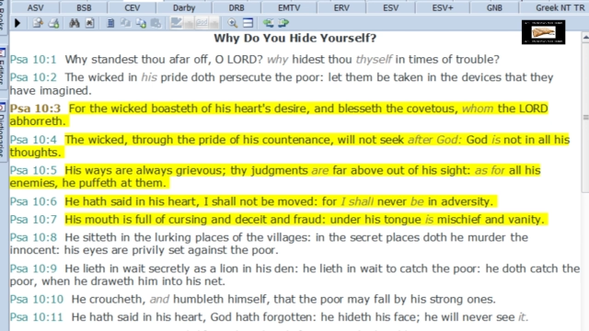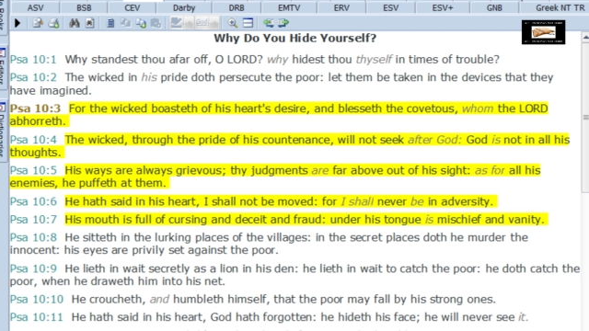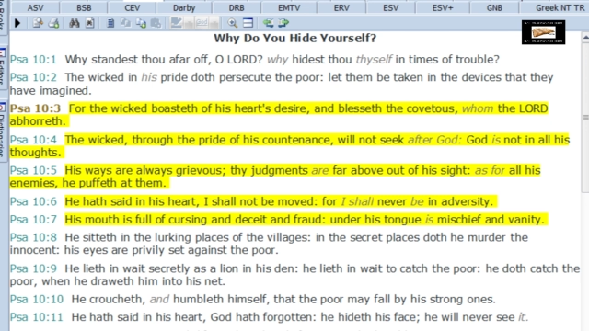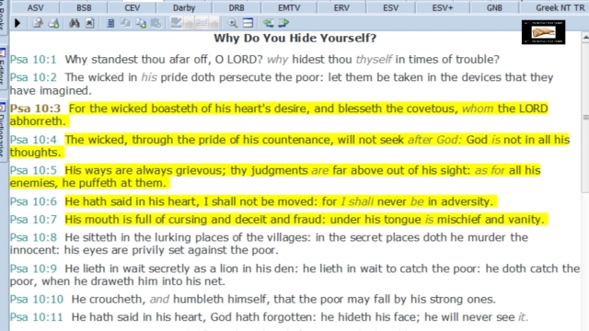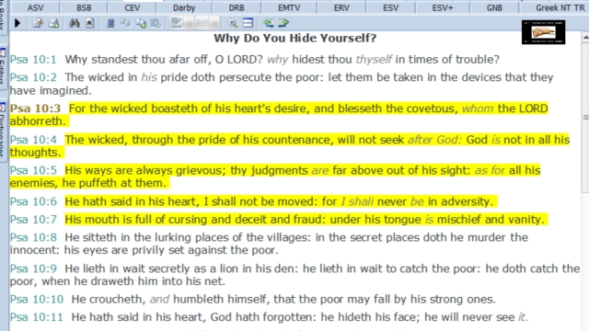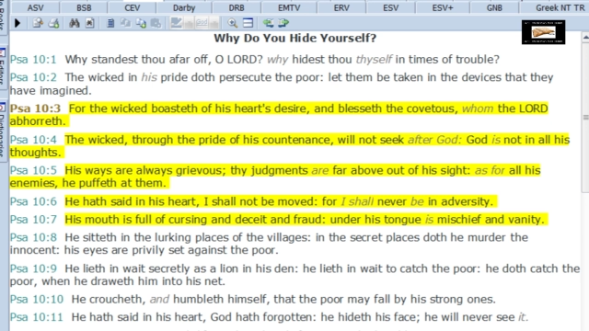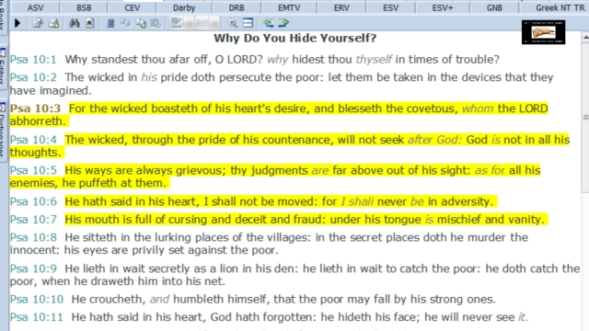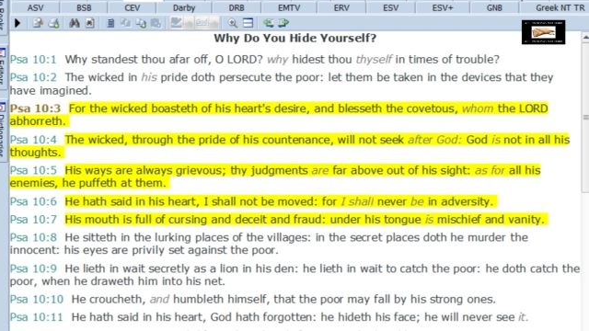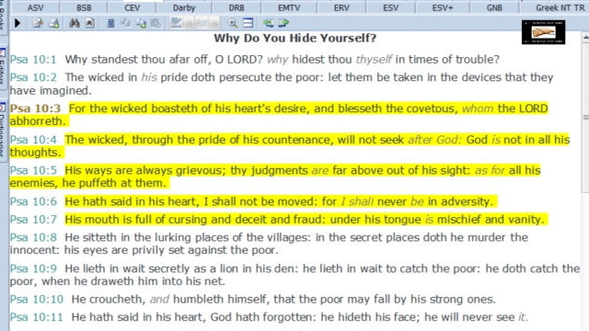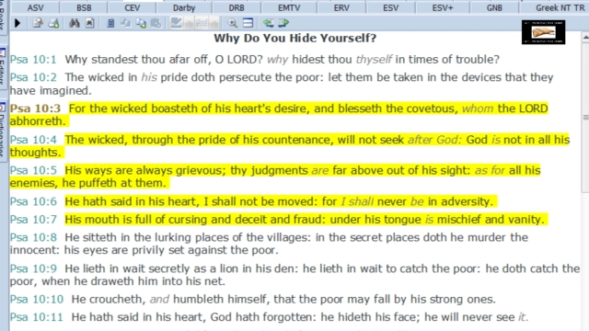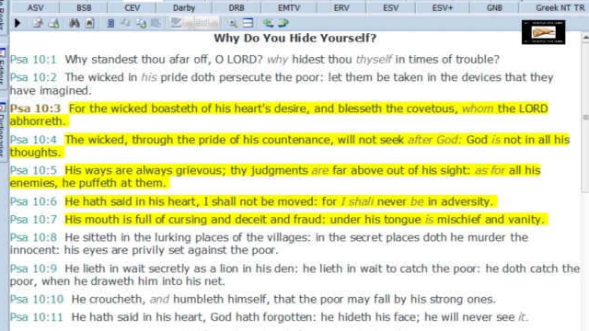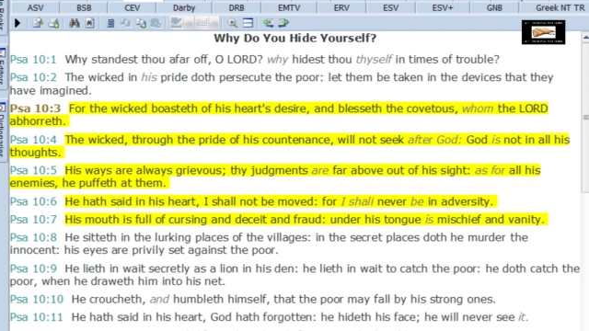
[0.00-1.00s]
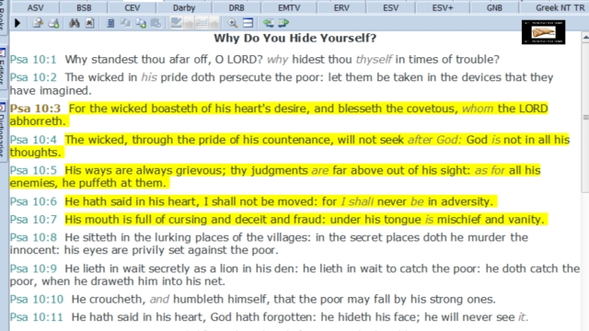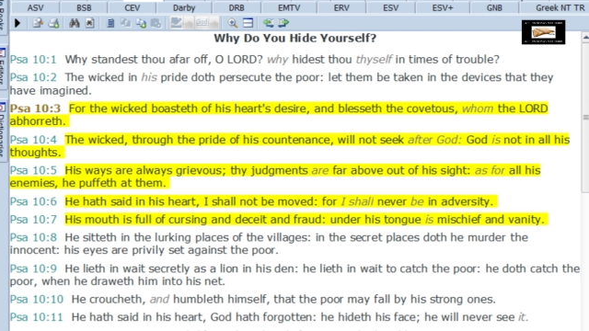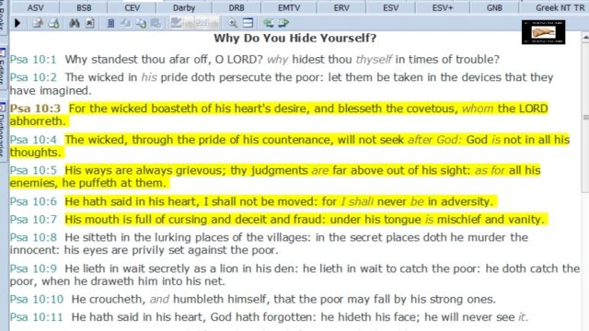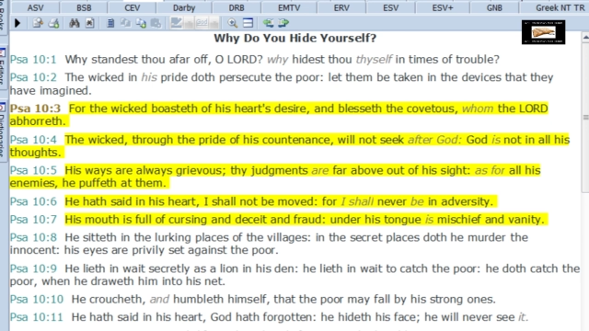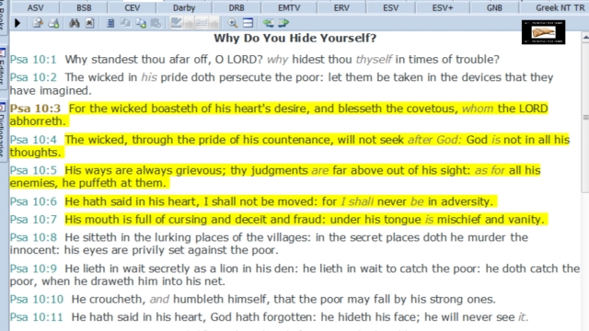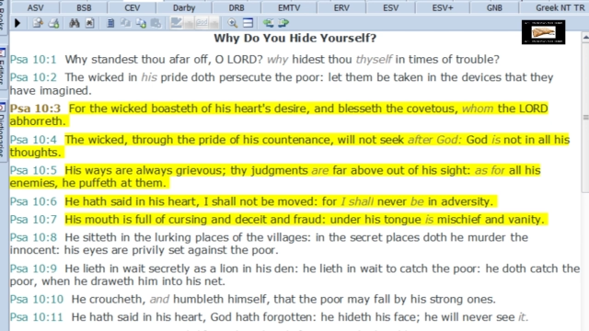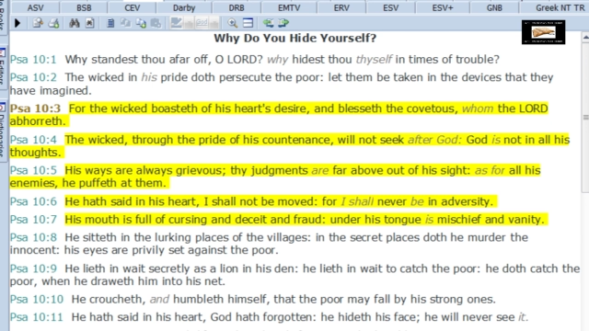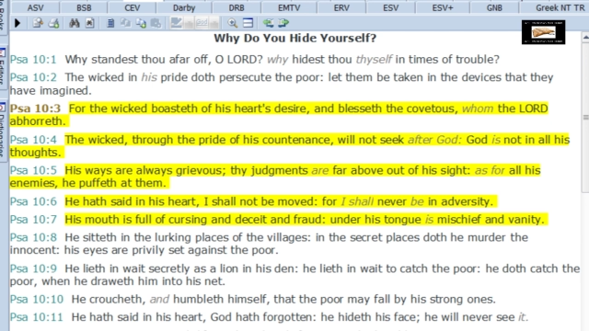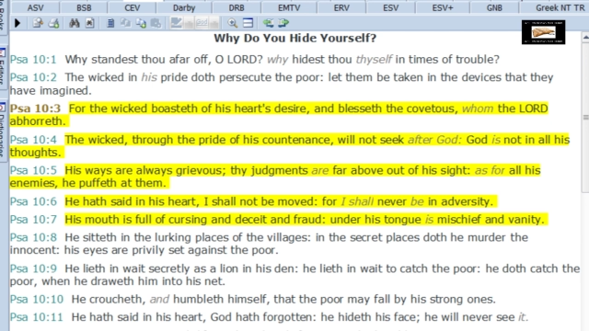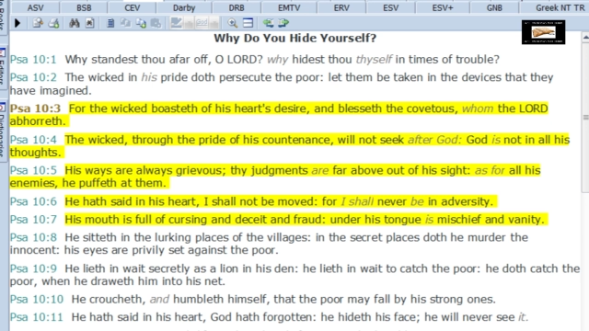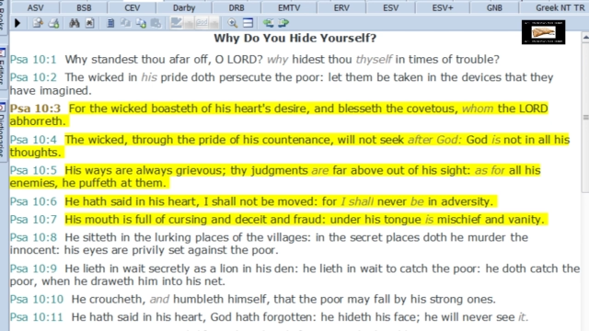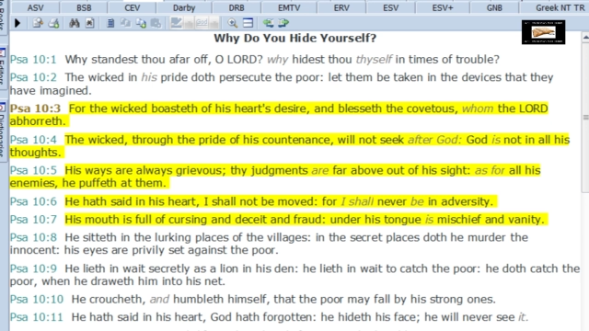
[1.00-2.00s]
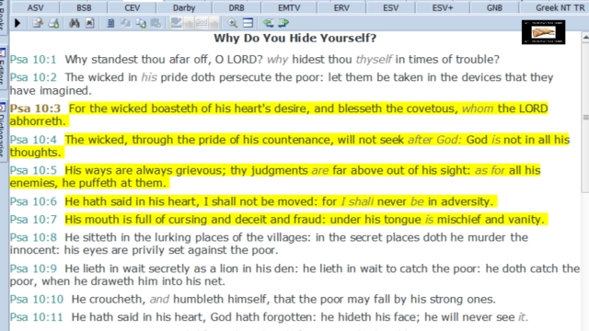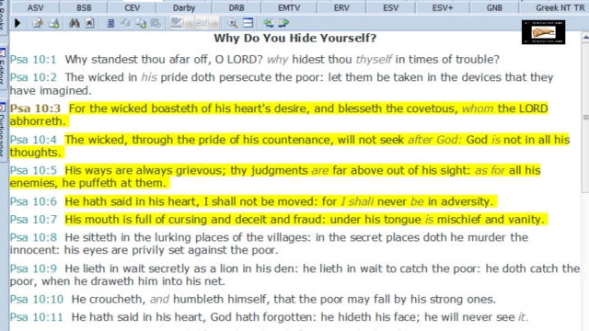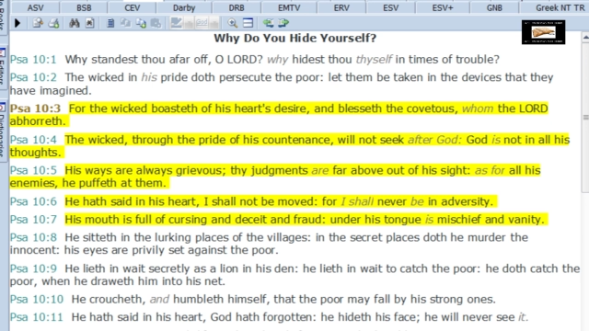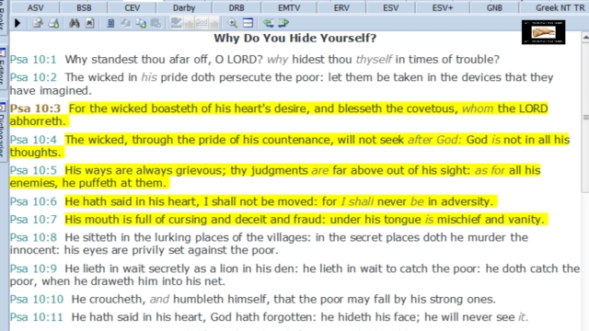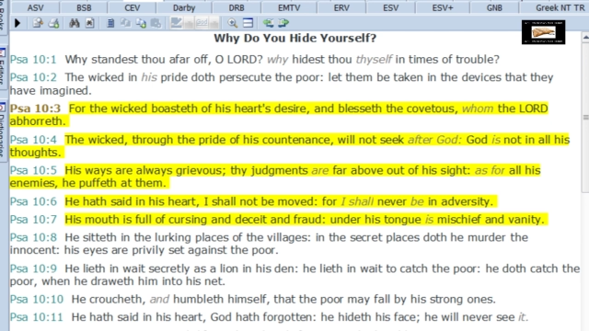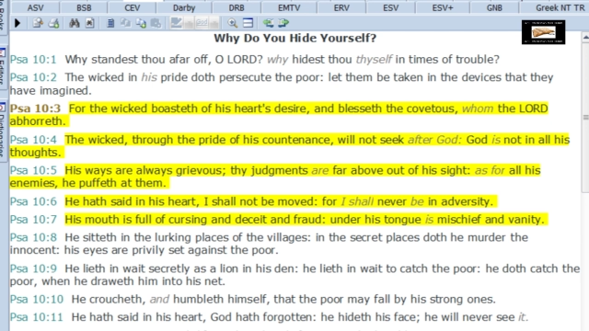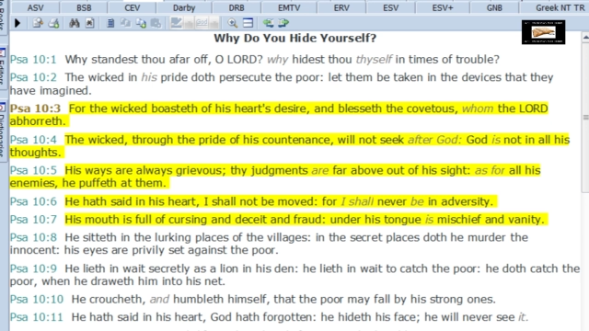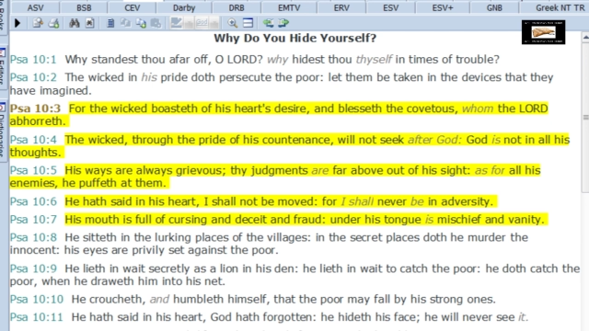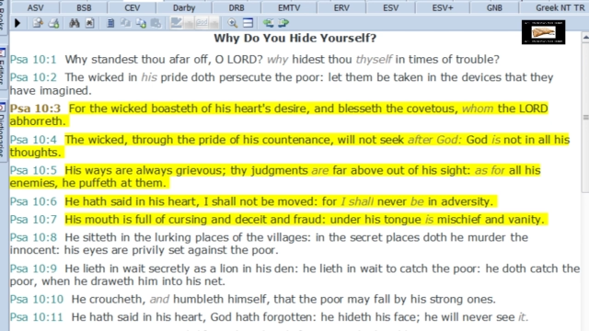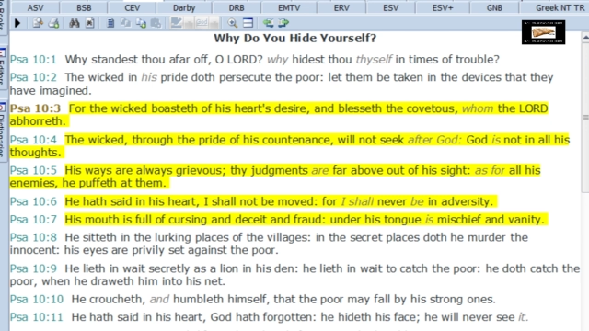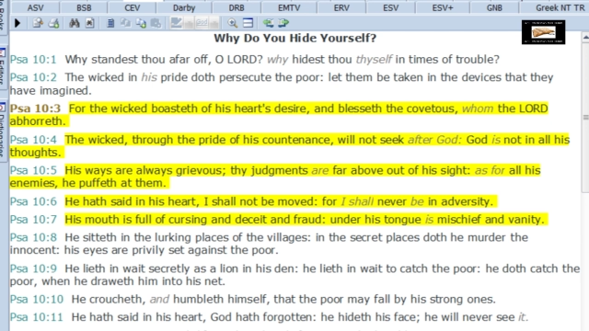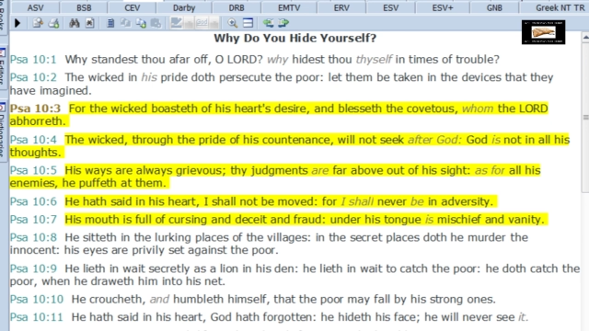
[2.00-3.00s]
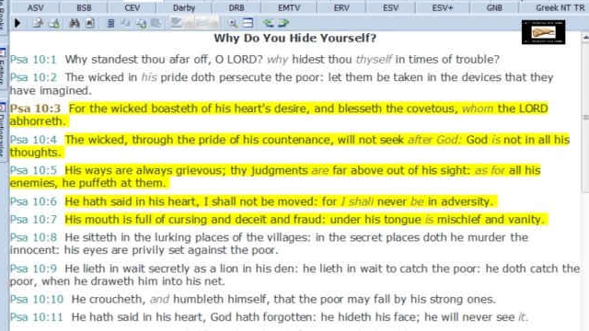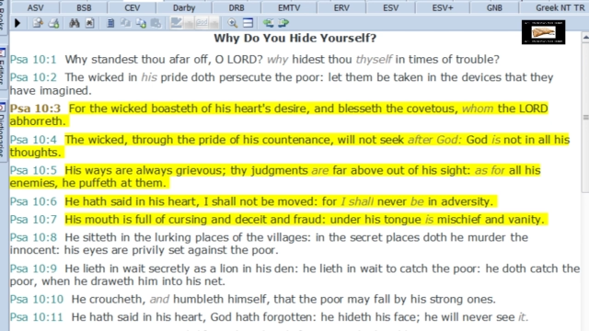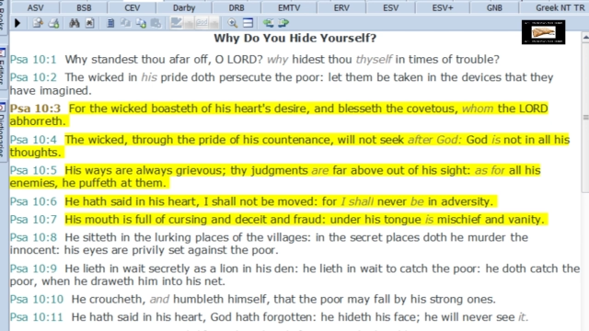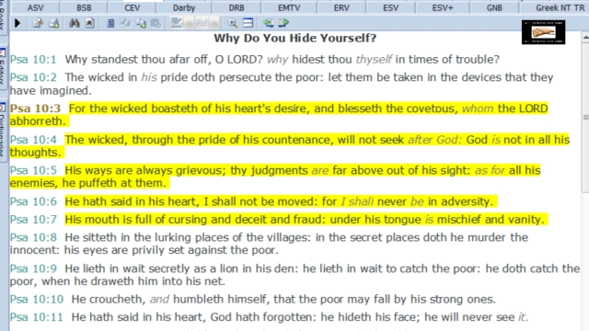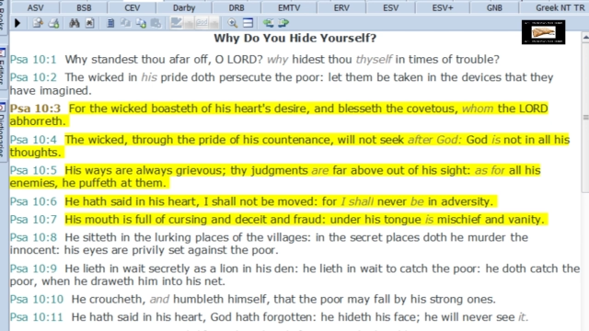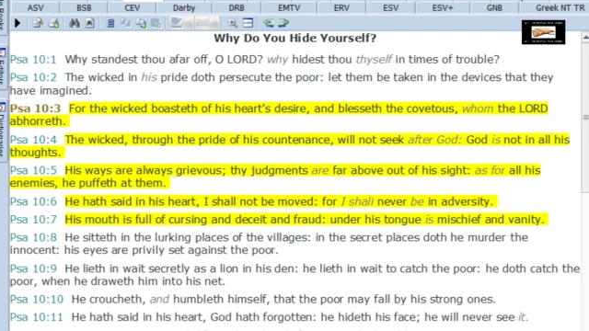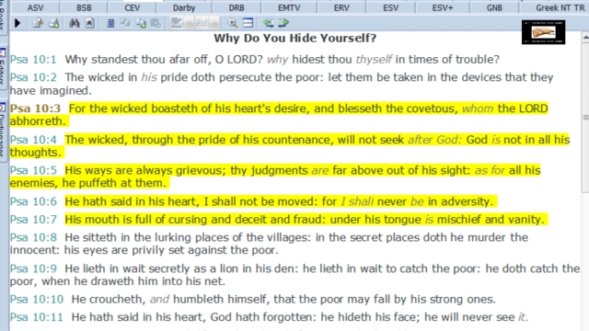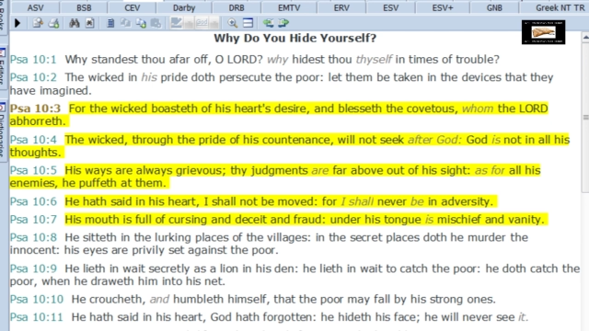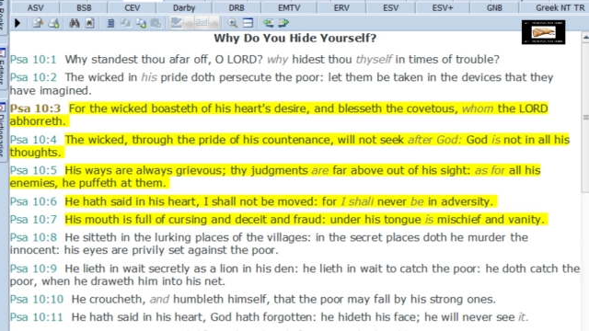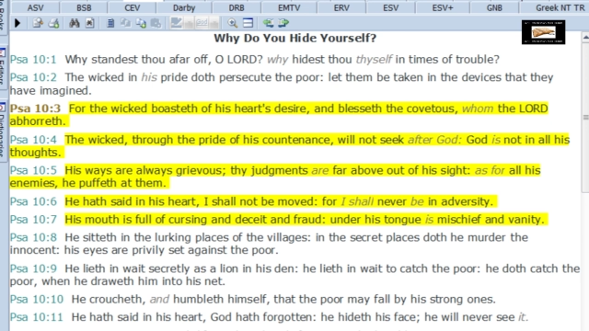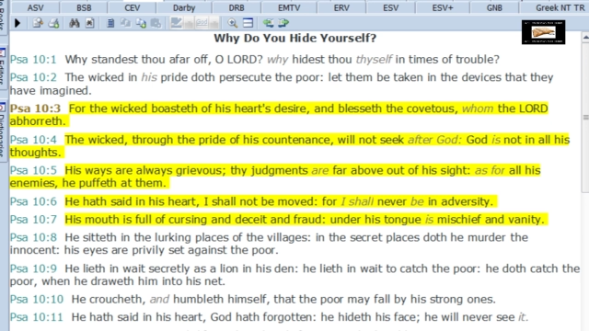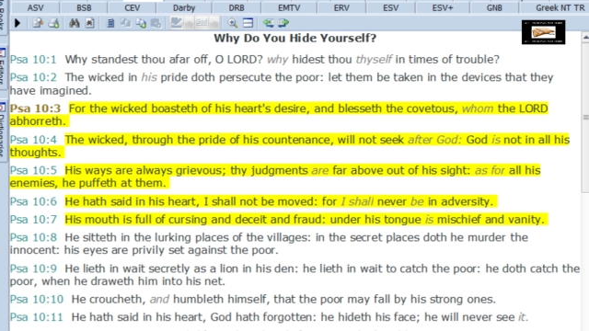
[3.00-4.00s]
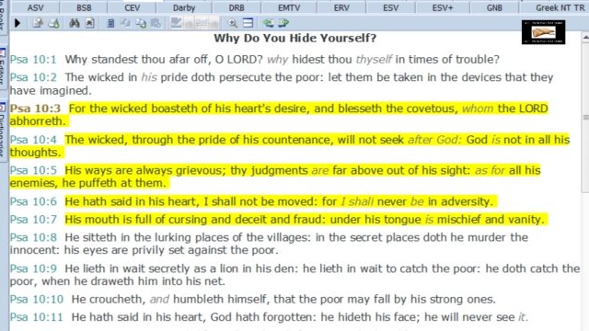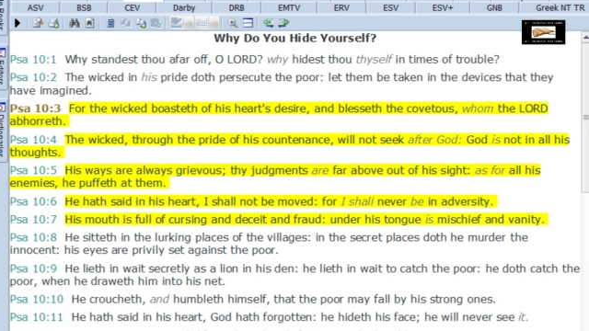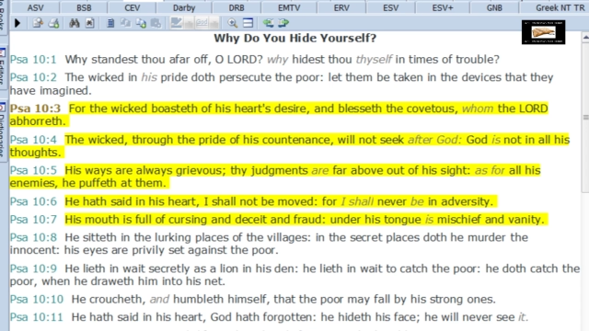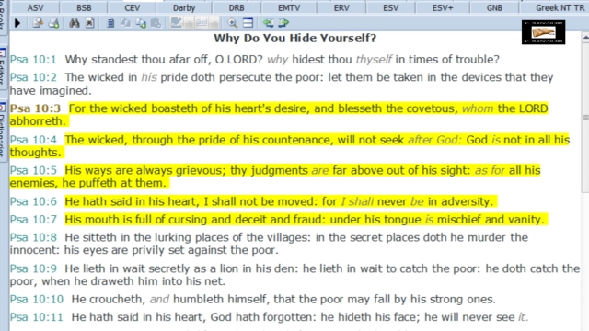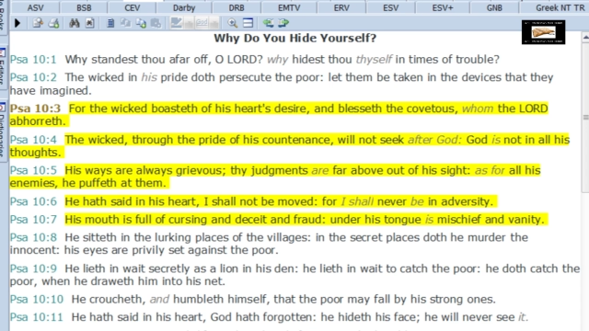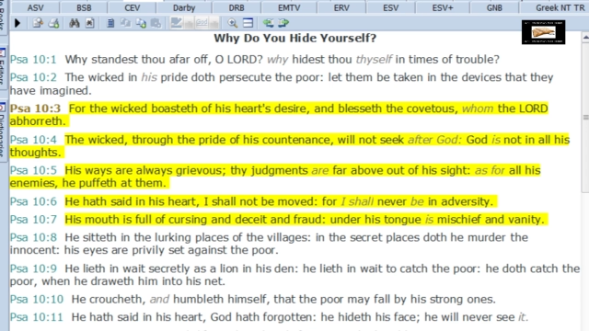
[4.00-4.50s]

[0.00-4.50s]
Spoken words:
[unreadable: no face in view]